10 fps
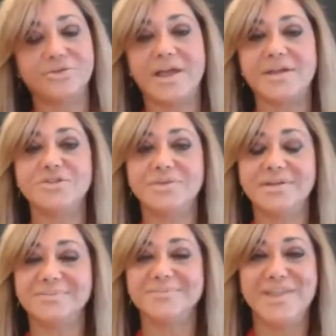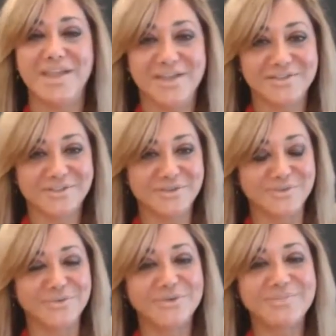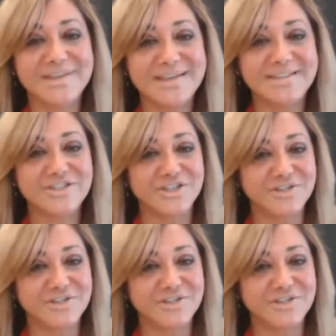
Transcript: graduate, soon to be a